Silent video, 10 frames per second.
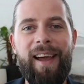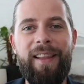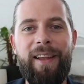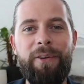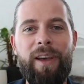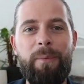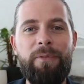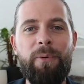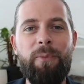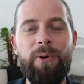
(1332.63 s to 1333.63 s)
then you come
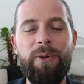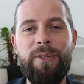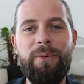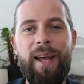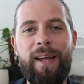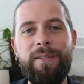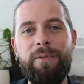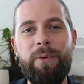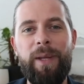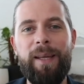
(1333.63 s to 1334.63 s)
in for 1 or 2 days
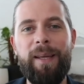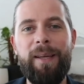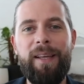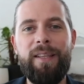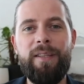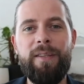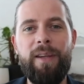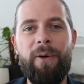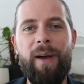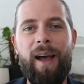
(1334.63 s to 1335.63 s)
of the week.
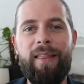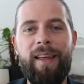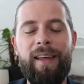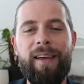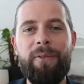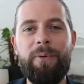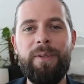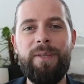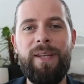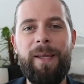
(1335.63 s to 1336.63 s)
So I think
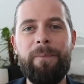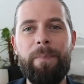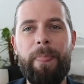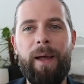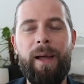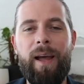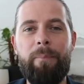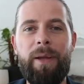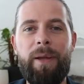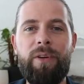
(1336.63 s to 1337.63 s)
we'll see a
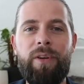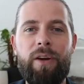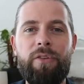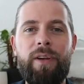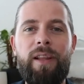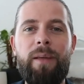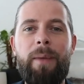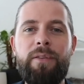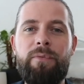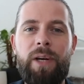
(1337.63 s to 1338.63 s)
big reduction in the
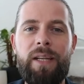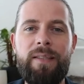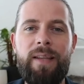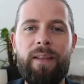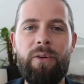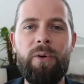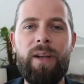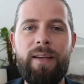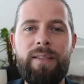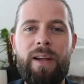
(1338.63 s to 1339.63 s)
amount of real estate that
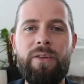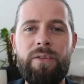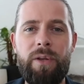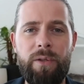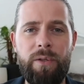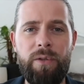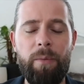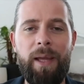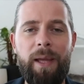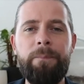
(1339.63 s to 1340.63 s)
organizations are
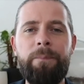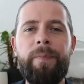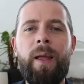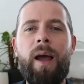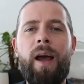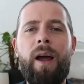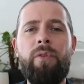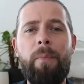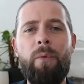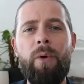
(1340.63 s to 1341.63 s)
consuming.
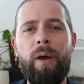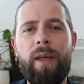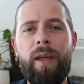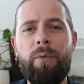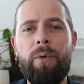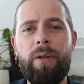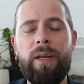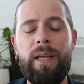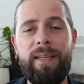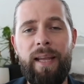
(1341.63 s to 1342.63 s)
Remote working will
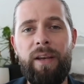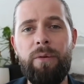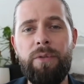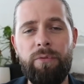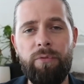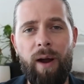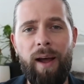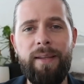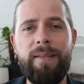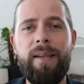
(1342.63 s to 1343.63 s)
continue to
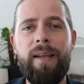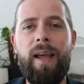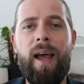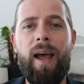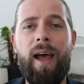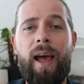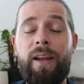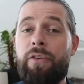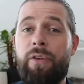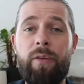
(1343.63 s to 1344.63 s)
rise,
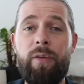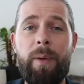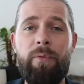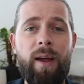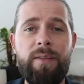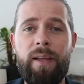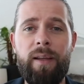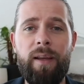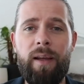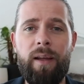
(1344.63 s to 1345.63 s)
and it should have been
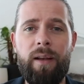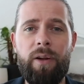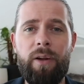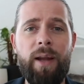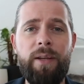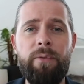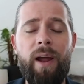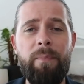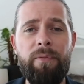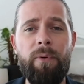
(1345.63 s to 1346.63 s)
rising at a greater
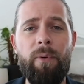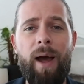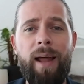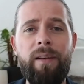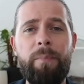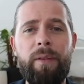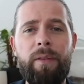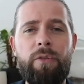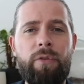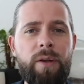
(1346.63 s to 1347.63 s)
rate beforehand, but
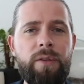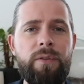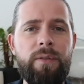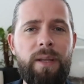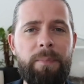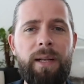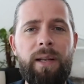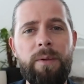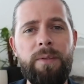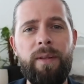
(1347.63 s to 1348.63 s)
the trust
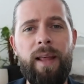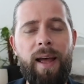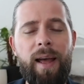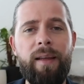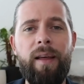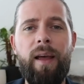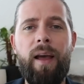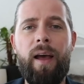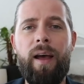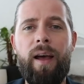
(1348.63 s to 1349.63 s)
typically wasn't there.
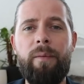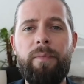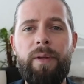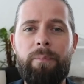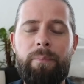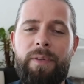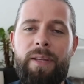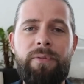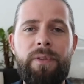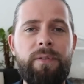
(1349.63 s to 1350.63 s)
It
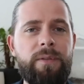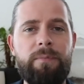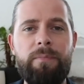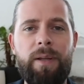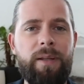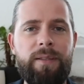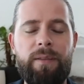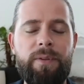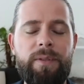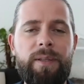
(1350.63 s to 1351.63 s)

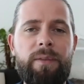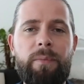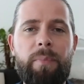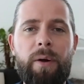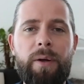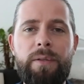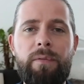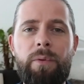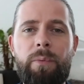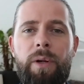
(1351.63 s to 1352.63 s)
differs in different pockets
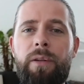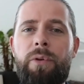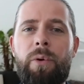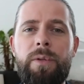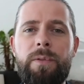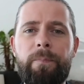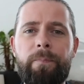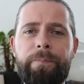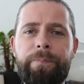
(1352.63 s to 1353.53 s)
of the world, of course.